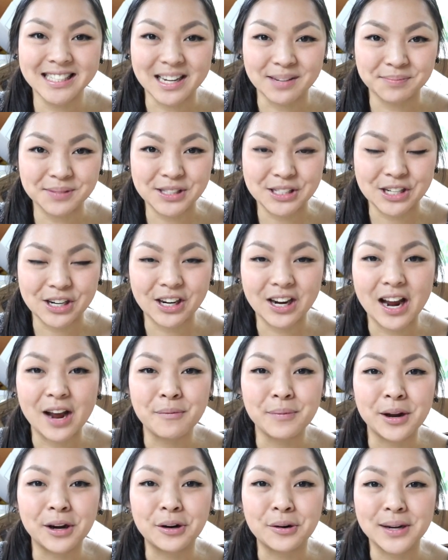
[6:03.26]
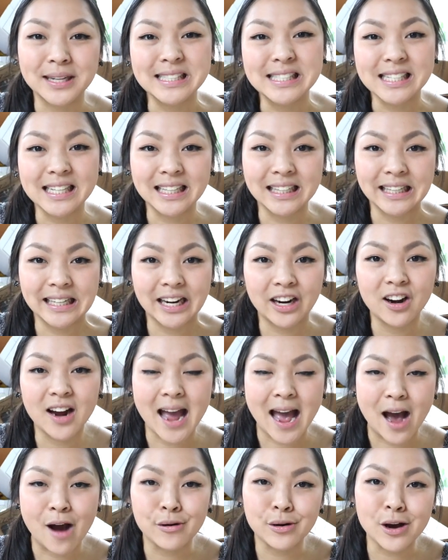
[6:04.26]
a dumpster, and we are going to
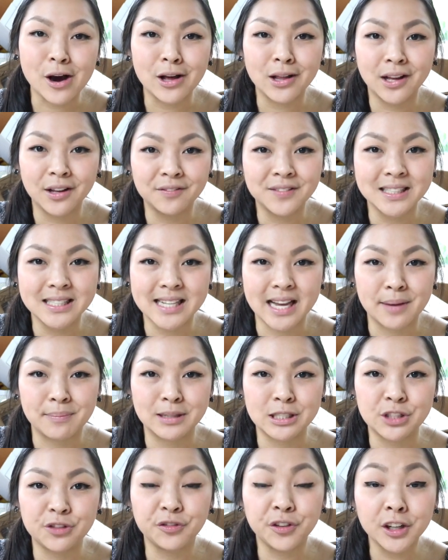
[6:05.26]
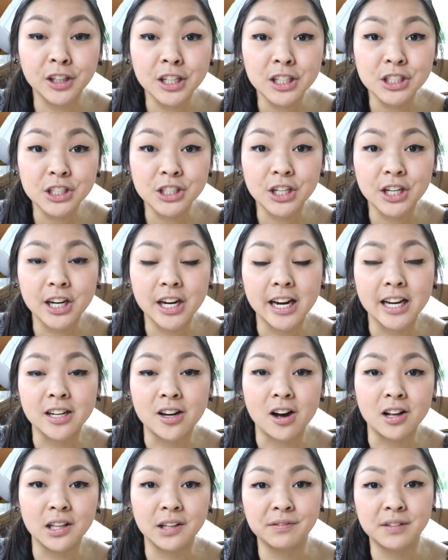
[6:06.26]
clear out all of the damaged furniture
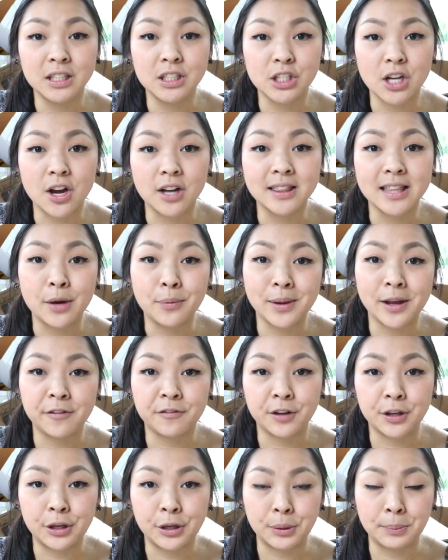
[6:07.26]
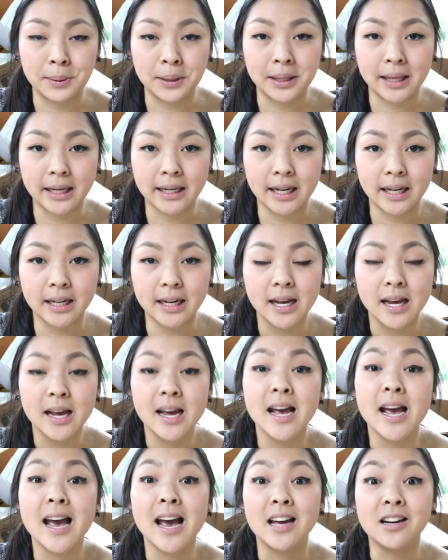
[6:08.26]
and all of the junk that we have accumulated.
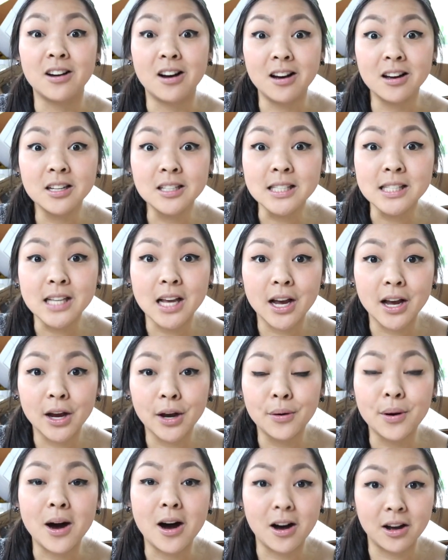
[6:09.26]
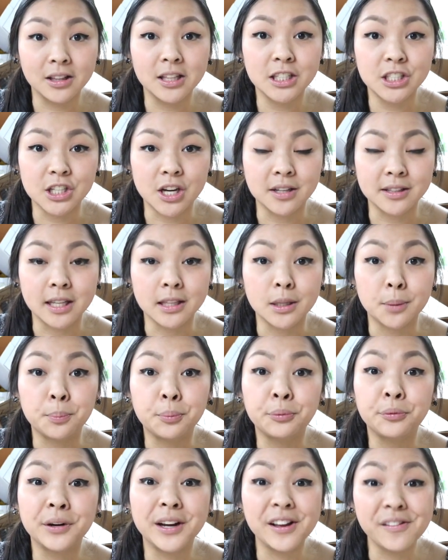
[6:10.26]
And also all the junk that the
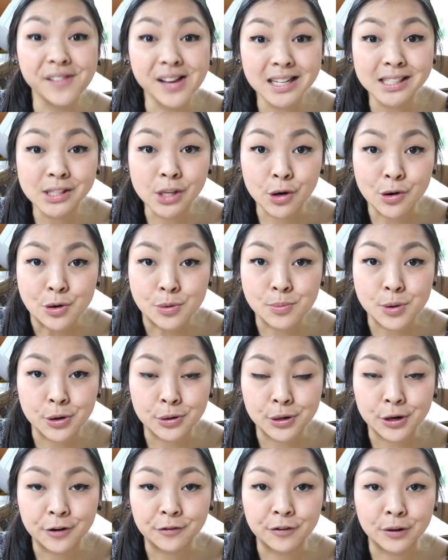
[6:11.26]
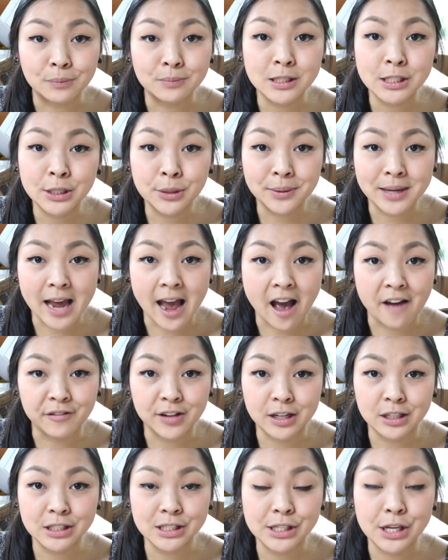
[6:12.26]
previous homeowner from
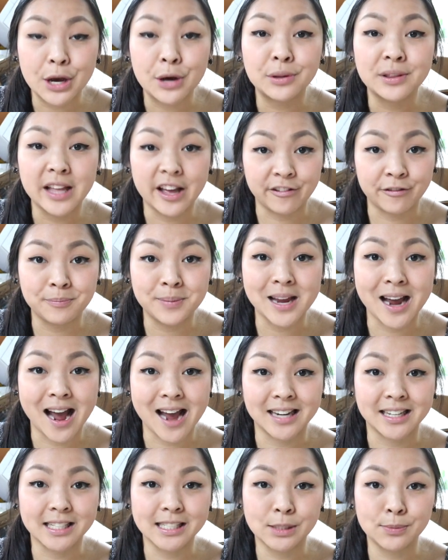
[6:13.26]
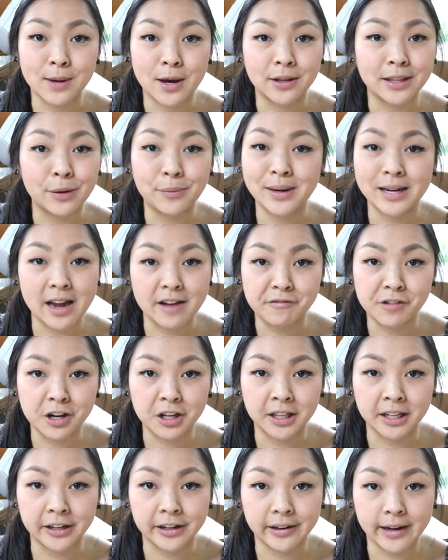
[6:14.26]
2.5 years ago left behind as well that we never
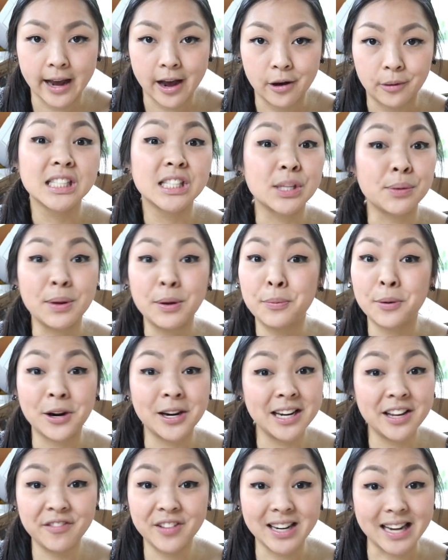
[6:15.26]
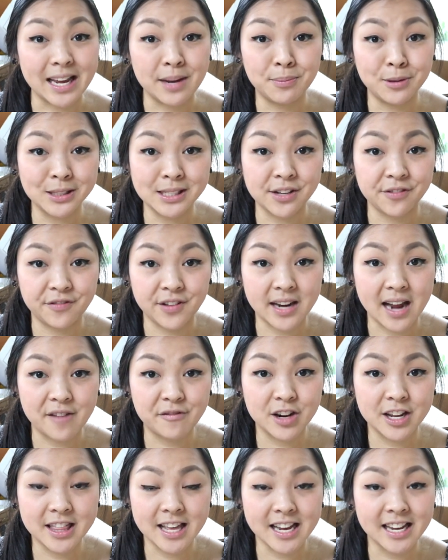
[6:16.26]
cleared out. So we weren't even able to fit
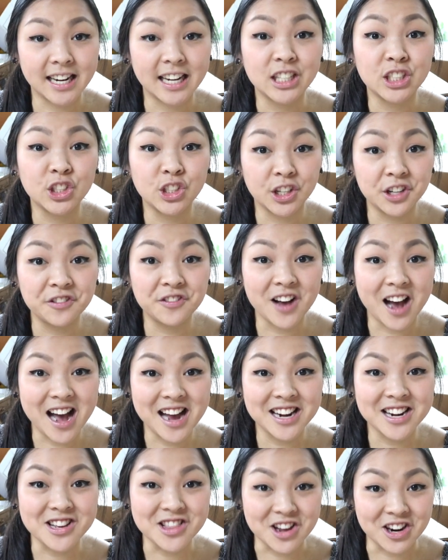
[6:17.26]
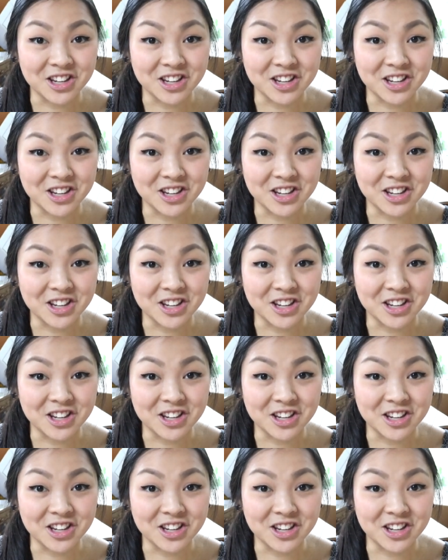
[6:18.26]
everything, and I should have gotten a